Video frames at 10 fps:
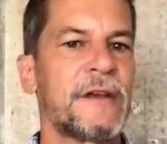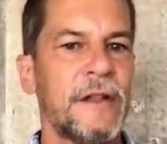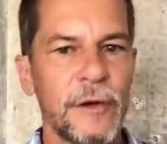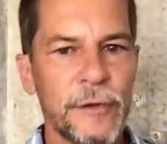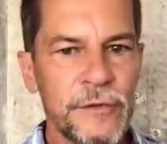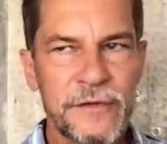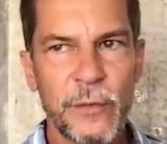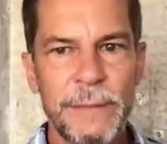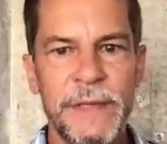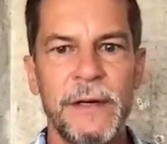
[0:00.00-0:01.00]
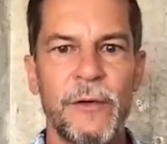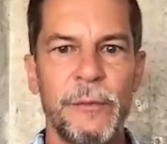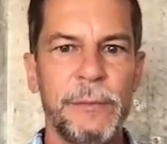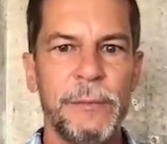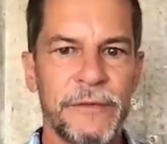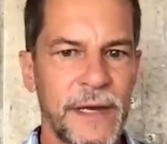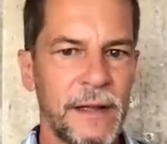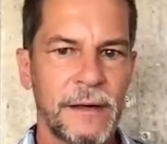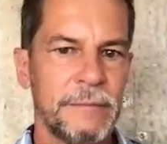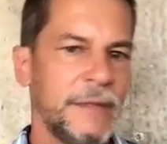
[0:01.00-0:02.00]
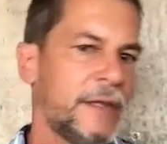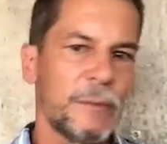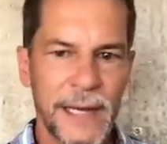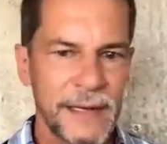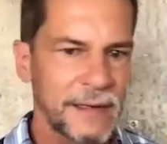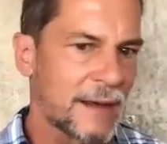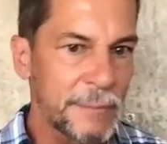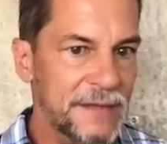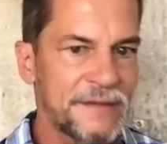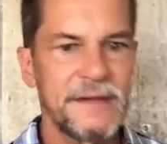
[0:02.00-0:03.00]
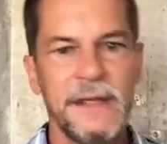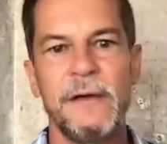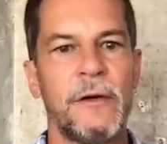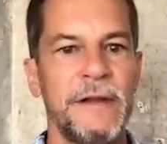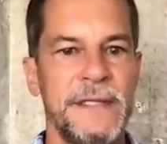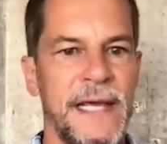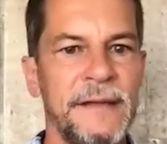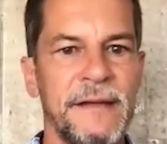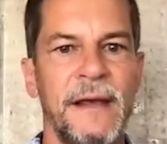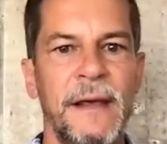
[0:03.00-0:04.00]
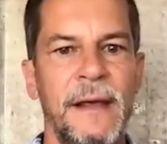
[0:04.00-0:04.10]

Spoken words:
closed to women or people of color, either by incumbency or intent,